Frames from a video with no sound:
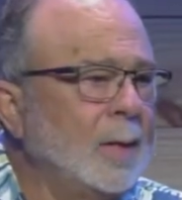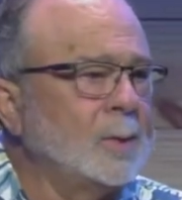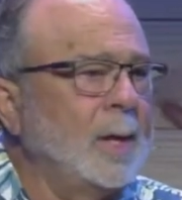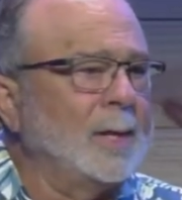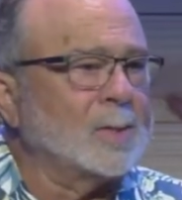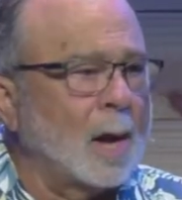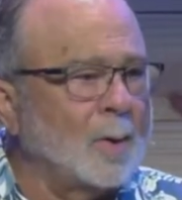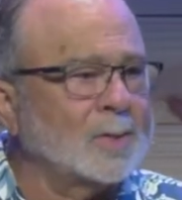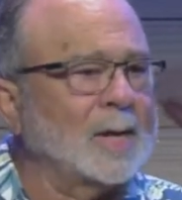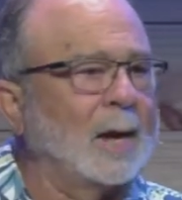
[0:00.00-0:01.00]
It's
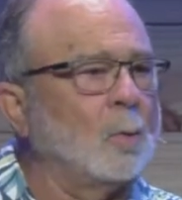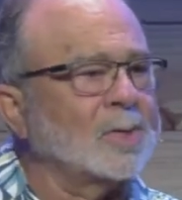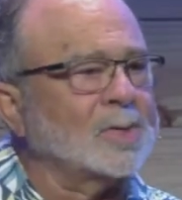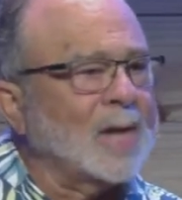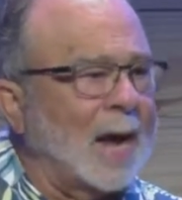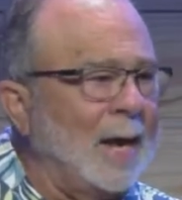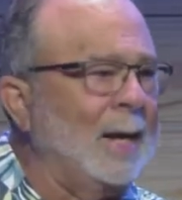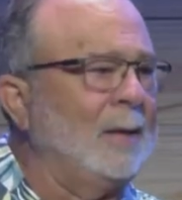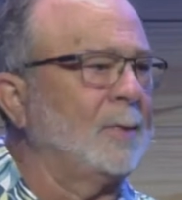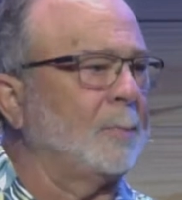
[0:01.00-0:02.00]
almost like we're
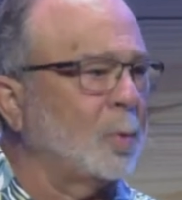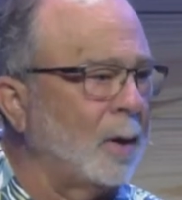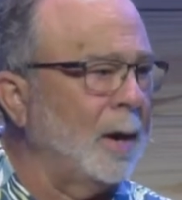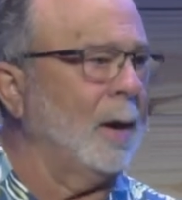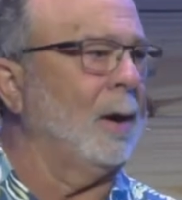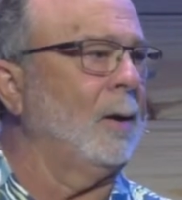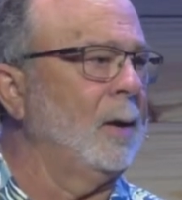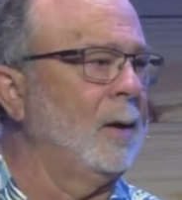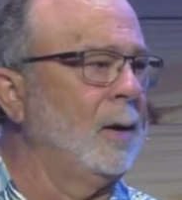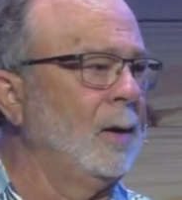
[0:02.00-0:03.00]
signing the prayer
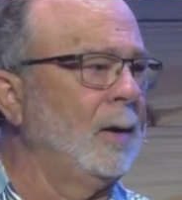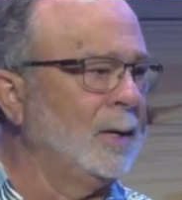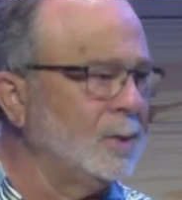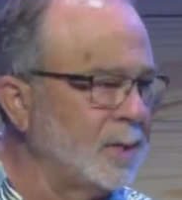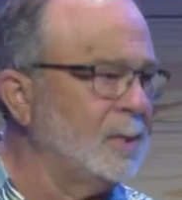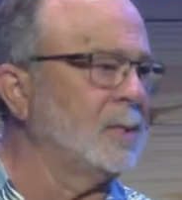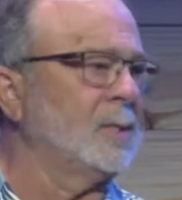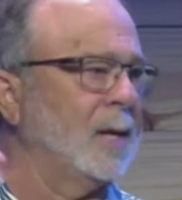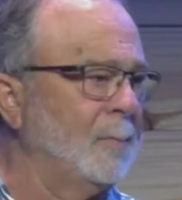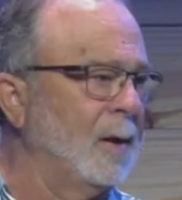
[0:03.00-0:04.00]
in Jesus'
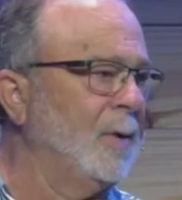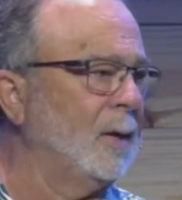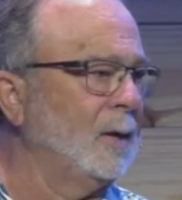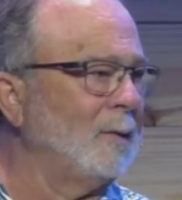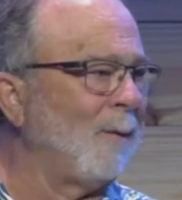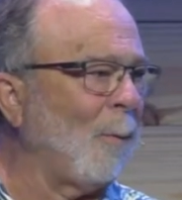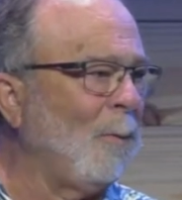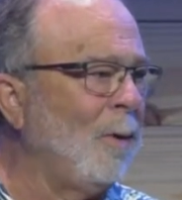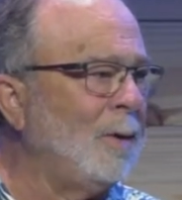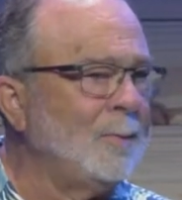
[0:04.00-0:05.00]
name, amen.
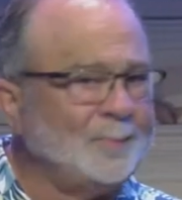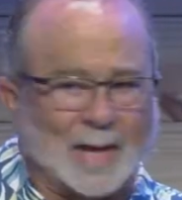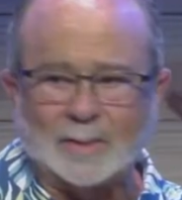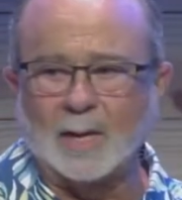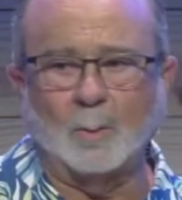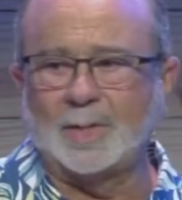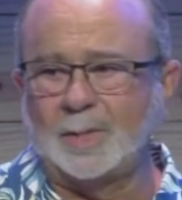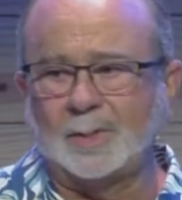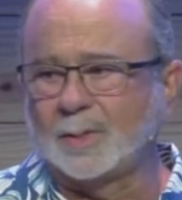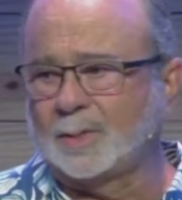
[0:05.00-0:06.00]
That's not what
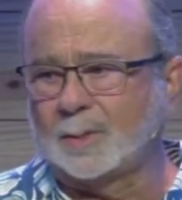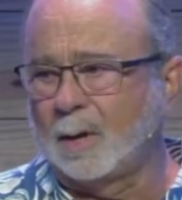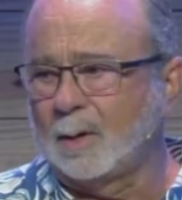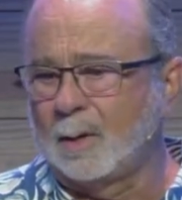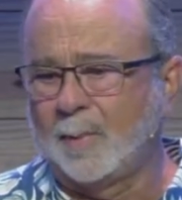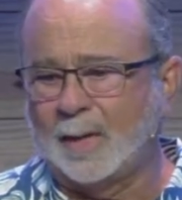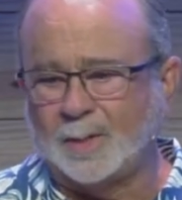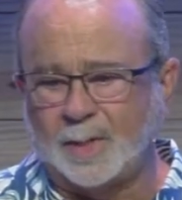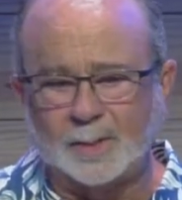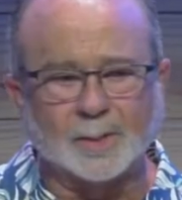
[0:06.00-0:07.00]
Jesus is talking about.
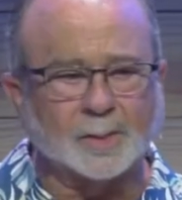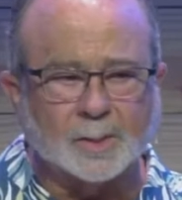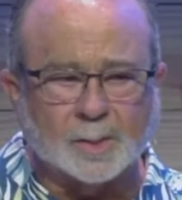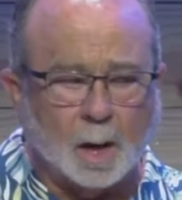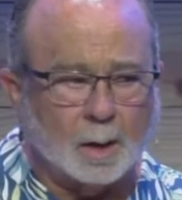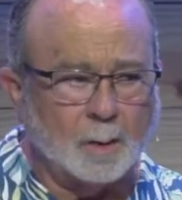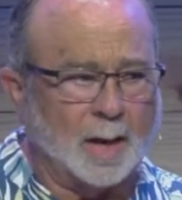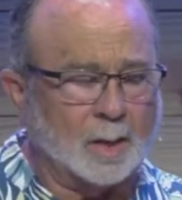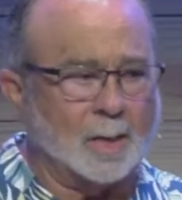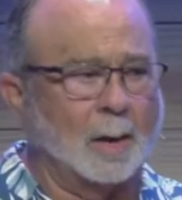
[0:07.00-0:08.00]
Jesus is talking
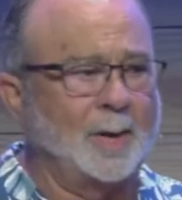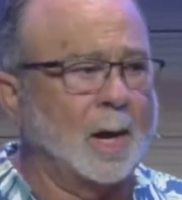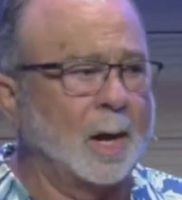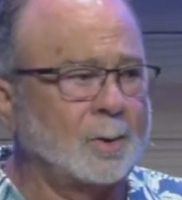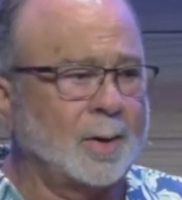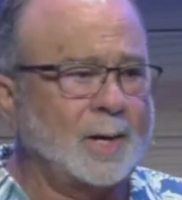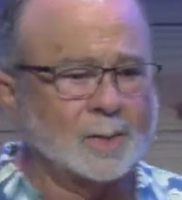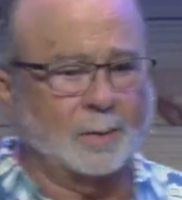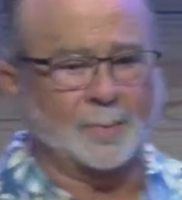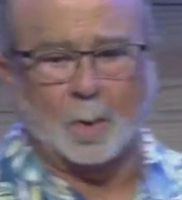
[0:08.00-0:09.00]
about coming under his
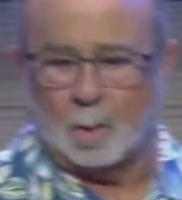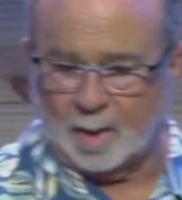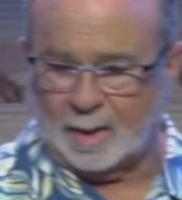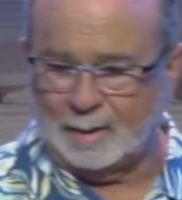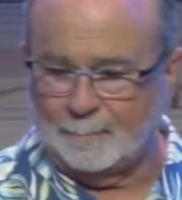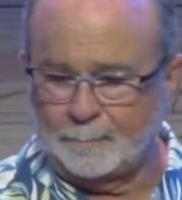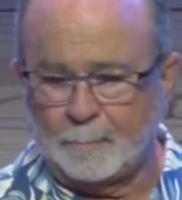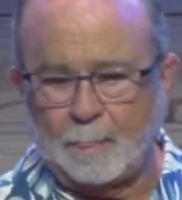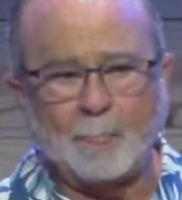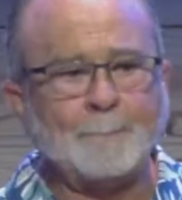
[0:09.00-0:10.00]
authority,
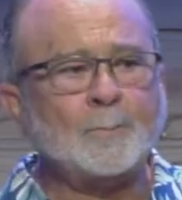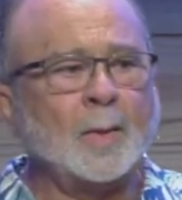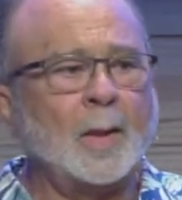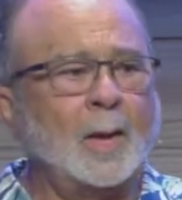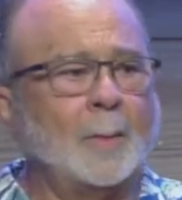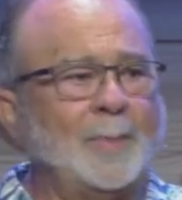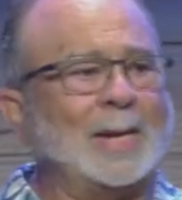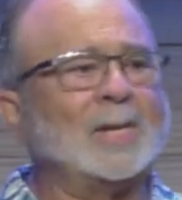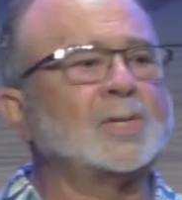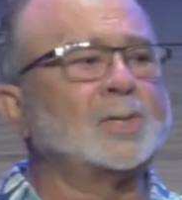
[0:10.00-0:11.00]

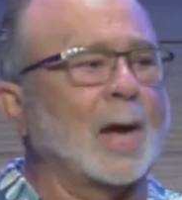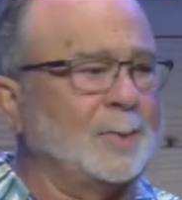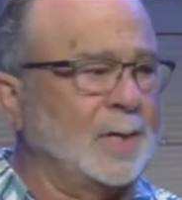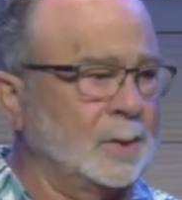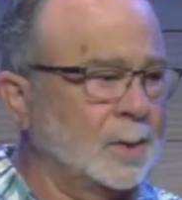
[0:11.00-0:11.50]
being subject to